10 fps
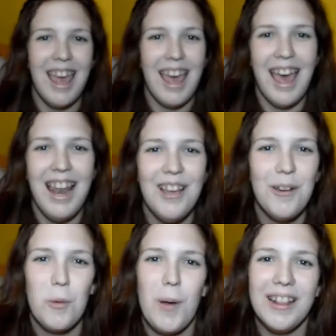Hello
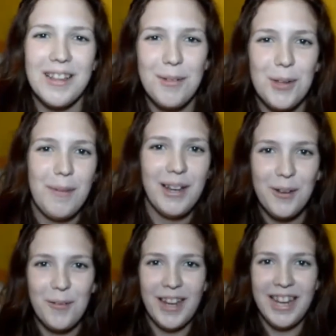and welcome to my
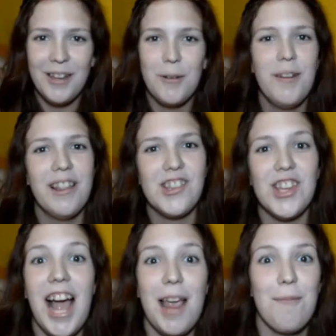new video, which
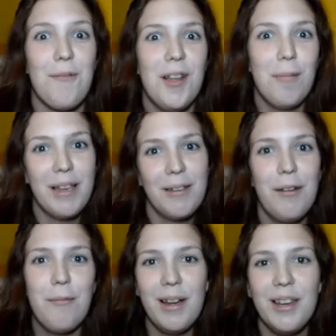I'm filming
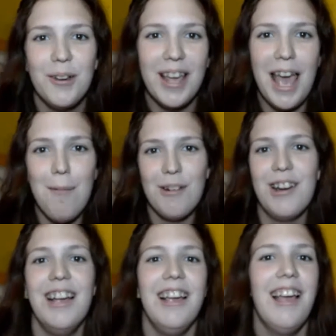with my new
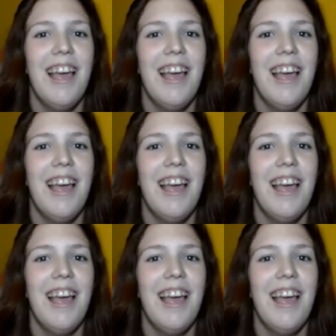camera.